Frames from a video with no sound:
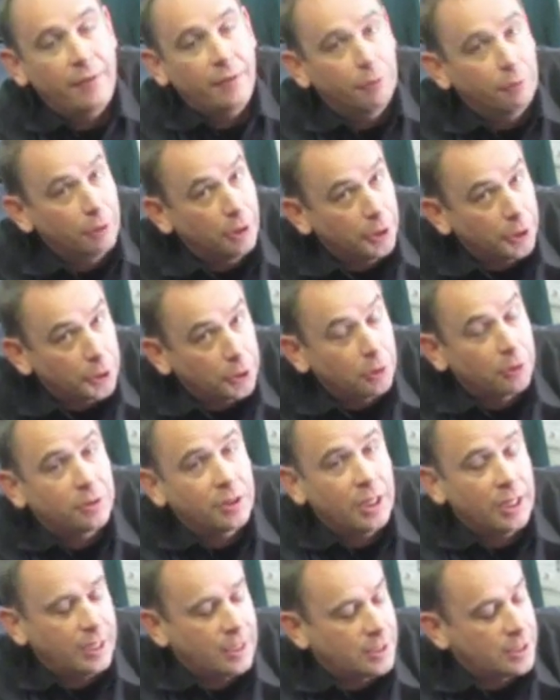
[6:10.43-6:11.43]
And the really good
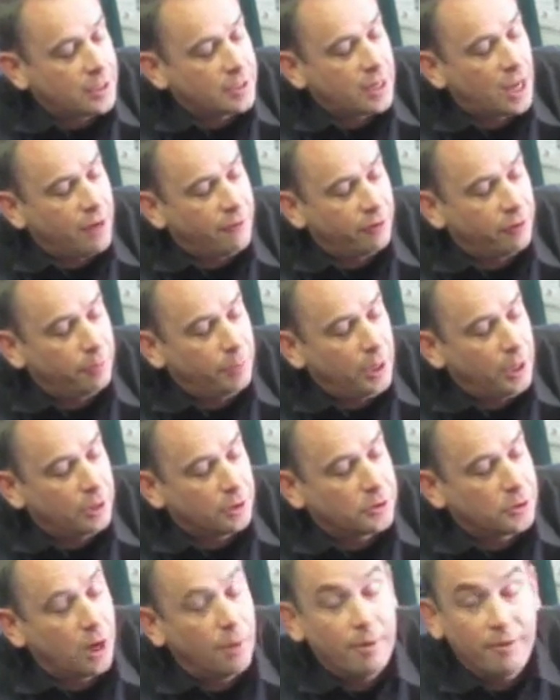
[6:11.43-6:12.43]
thing is over a
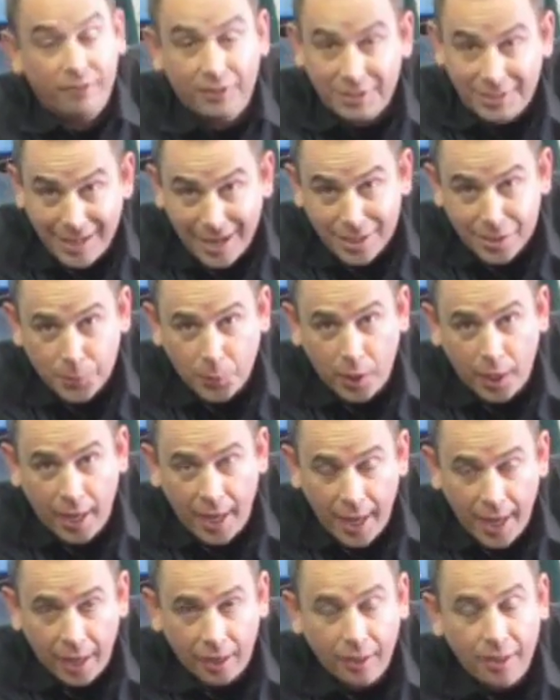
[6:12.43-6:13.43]
period of time, if it does
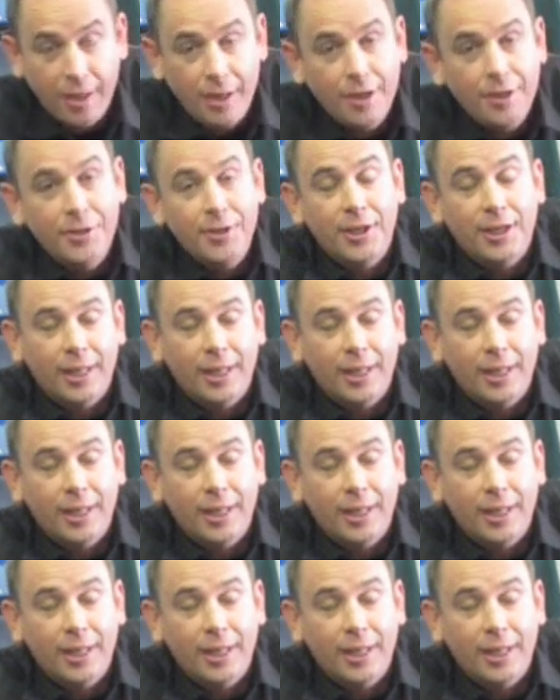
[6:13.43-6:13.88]
wear out,